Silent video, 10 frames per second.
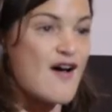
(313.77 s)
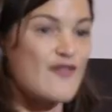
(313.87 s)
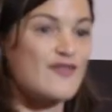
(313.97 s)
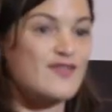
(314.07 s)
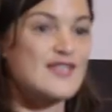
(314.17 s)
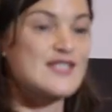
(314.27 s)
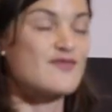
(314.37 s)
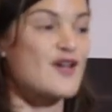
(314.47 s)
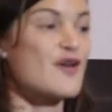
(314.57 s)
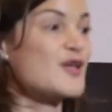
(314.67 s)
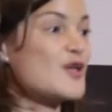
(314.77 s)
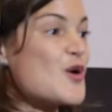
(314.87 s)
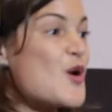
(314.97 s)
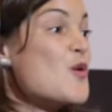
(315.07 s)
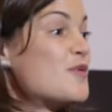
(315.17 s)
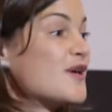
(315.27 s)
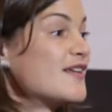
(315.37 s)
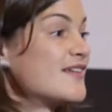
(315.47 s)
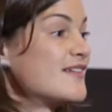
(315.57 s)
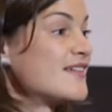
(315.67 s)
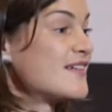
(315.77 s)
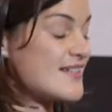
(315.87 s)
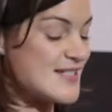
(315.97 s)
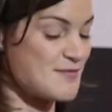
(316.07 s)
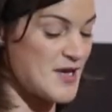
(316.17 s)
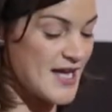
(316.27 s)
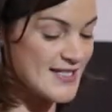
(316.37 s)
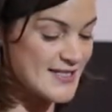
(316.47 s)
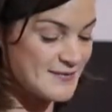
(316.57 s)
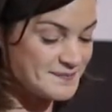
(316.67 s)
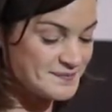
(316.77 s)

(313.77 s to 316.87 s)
of this very open debate.